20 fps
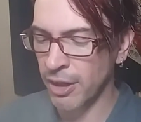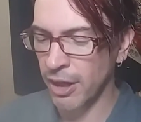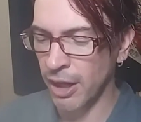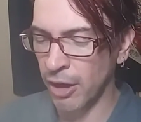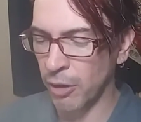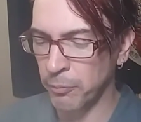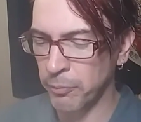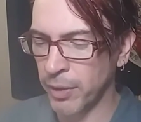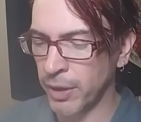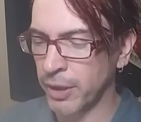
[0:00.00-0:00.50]

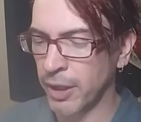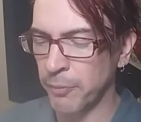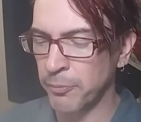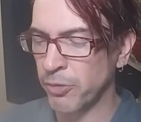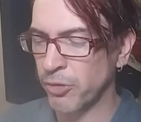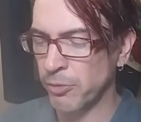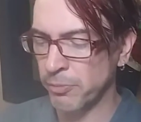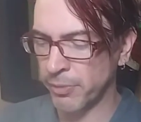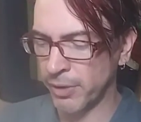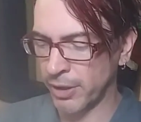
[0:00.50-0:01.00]
I'll pick up
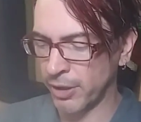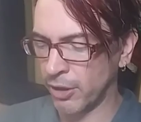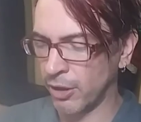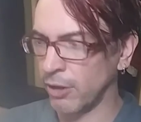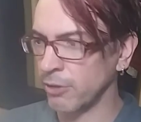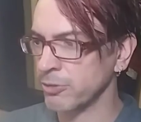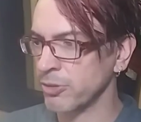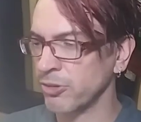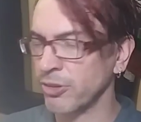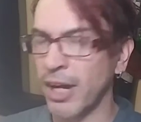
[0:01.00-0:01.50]
something,
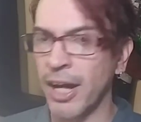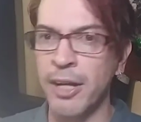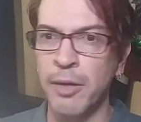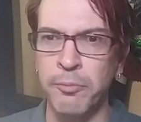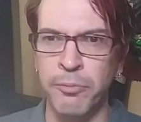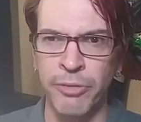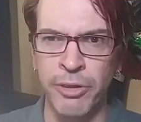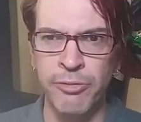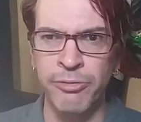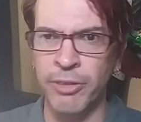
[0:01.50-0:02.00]
I'll just kind
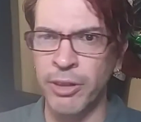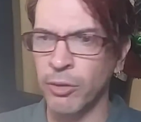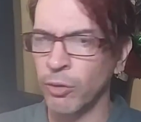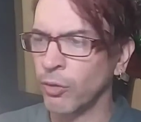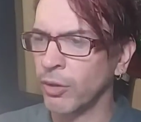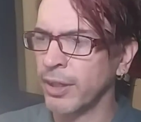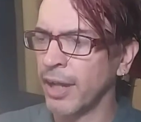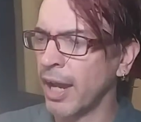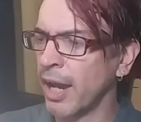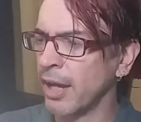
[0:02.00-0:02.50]
of briefly
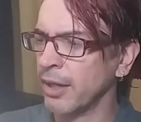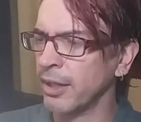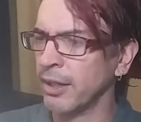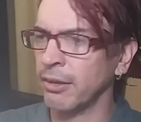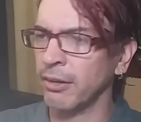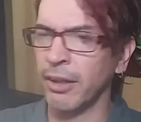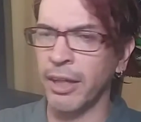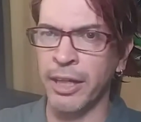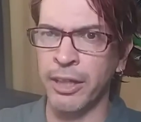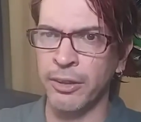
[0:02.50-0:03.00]
look at it,
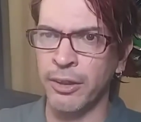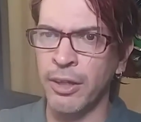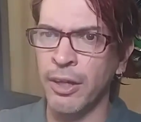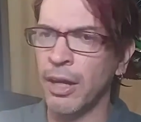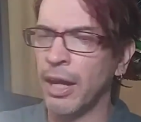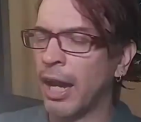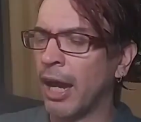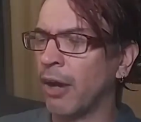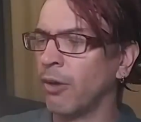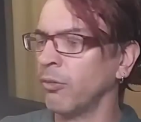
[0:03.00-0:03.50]
like
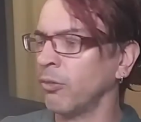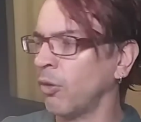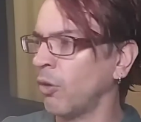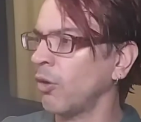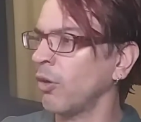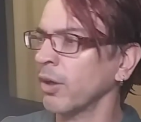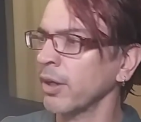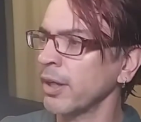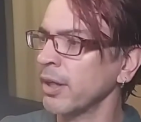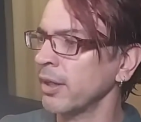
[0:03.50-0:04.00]
how
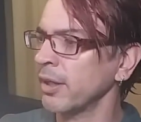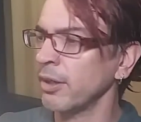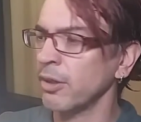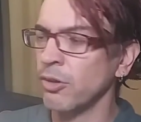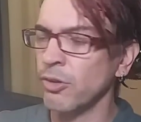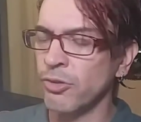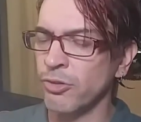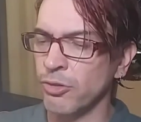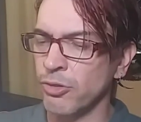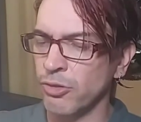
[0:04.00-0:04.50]
long it
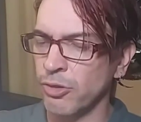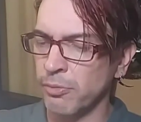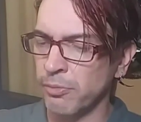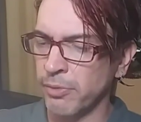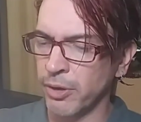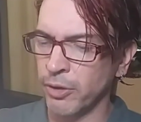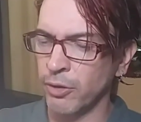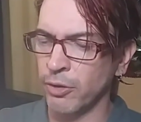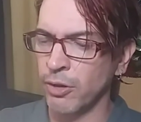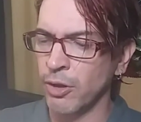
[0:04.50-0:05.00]
is or
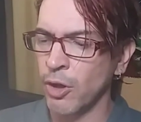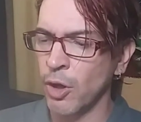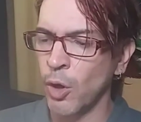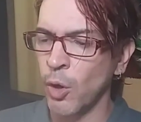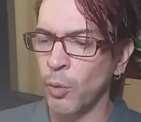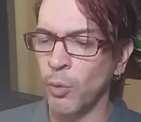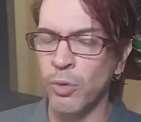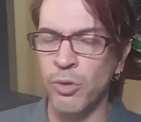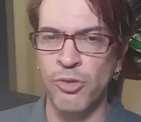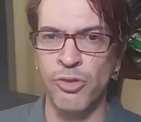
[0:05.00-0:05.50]
something,
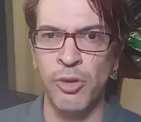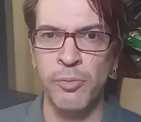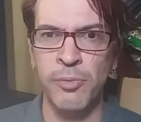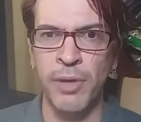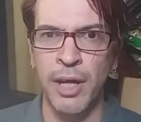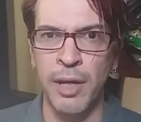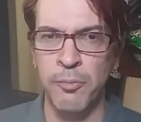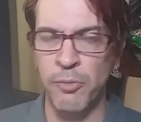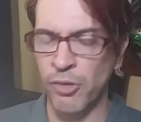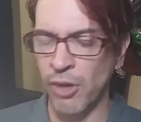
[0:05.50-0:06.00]
or
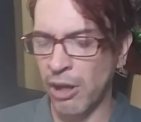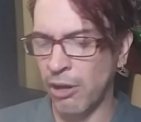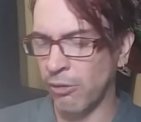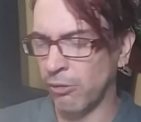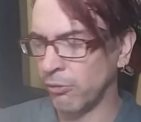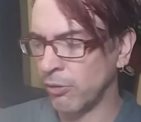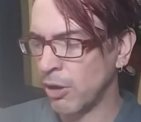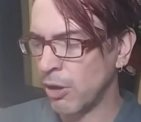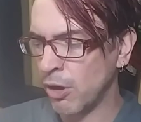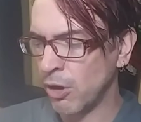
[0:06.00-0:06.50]
sometimes
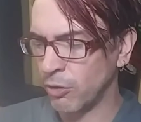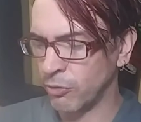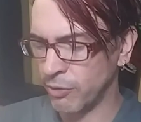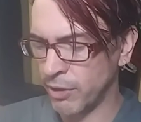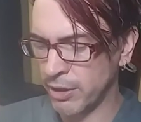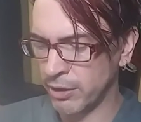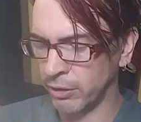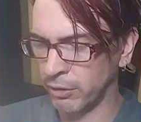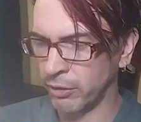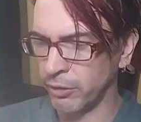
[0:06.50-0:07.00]
I'll
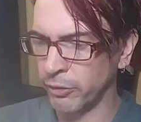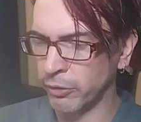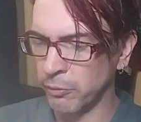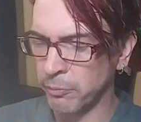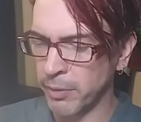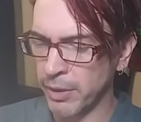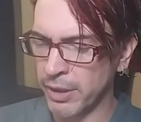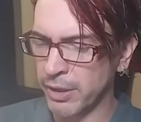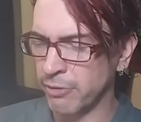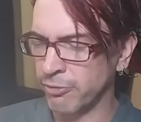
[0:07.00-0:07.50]
read a little
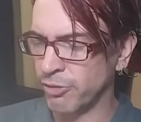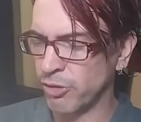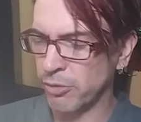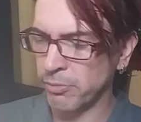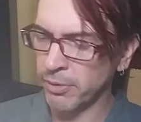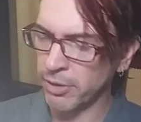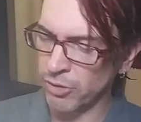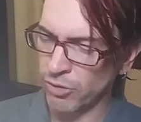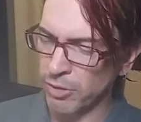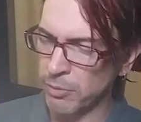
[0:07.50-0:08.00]
bit if
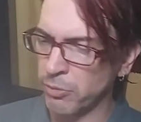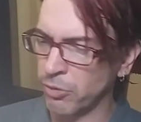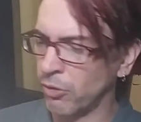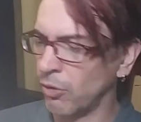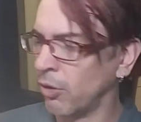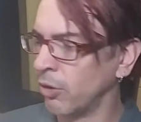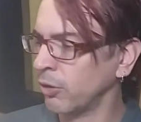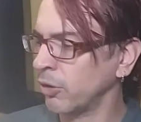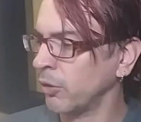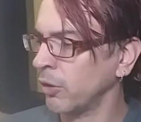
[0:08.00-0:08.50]
something seems
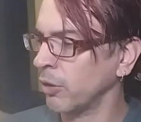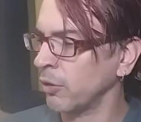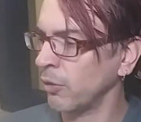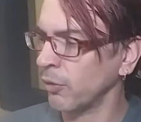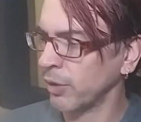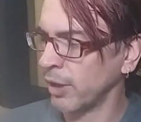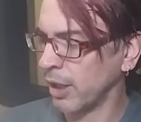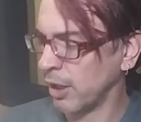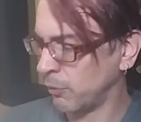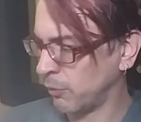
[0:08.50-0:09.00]
long, going,
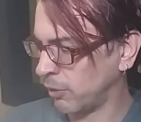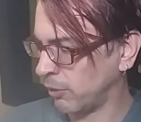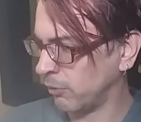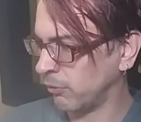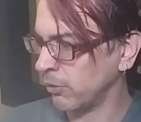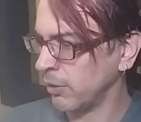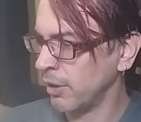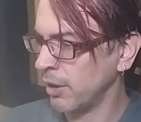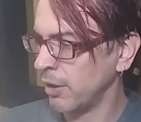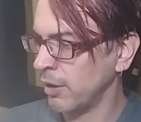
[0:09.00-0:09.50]
okay,
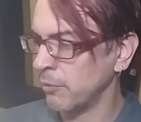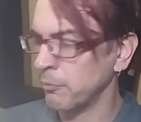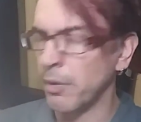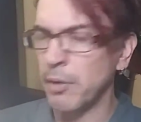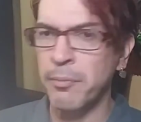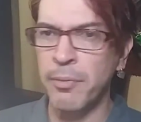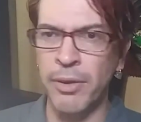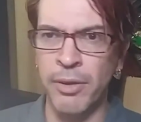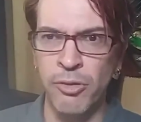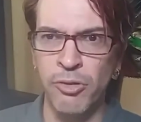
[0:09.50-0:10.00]
well,
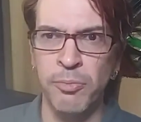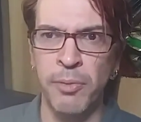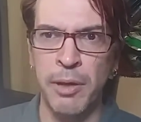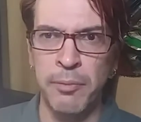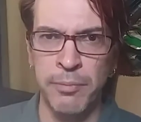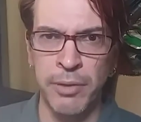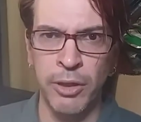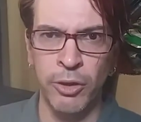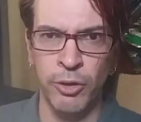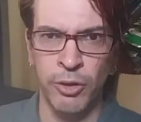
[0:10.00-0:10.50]
maybe this
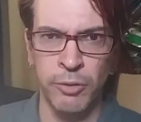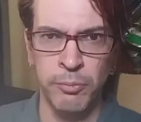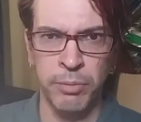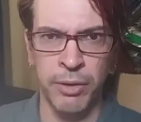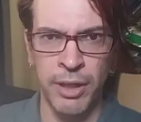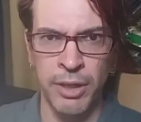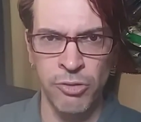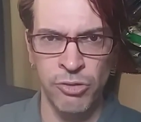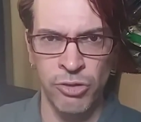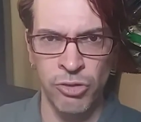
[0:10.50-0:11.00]
might be a good
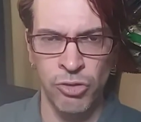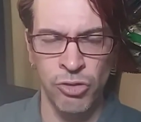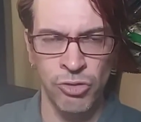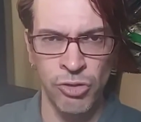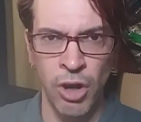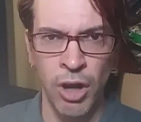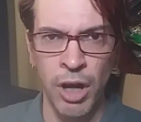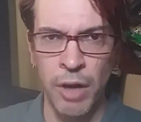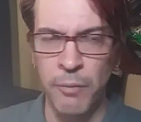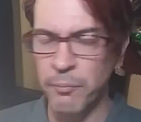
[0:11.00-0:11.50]
place to
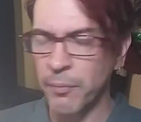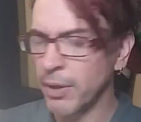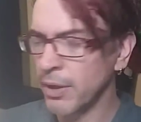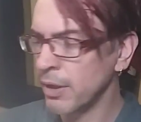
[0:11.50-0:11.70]
stop.